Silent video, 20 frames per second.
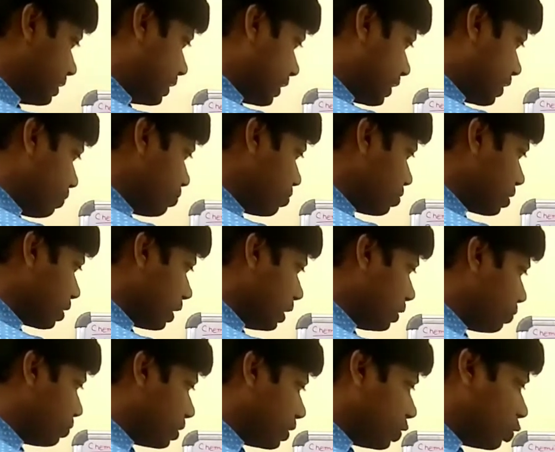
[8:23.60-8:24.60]
dq is equal
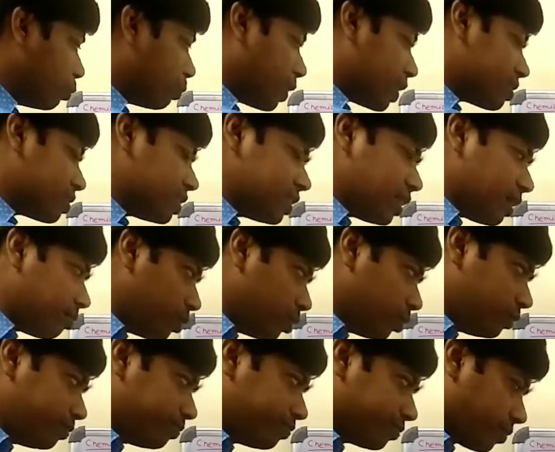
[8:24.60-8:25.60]
to du plus
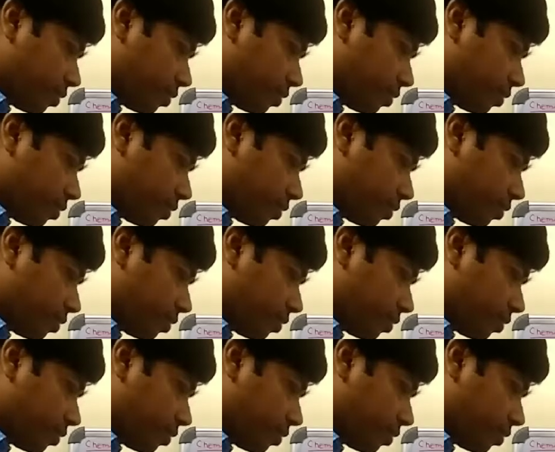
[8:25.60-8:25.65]
dw.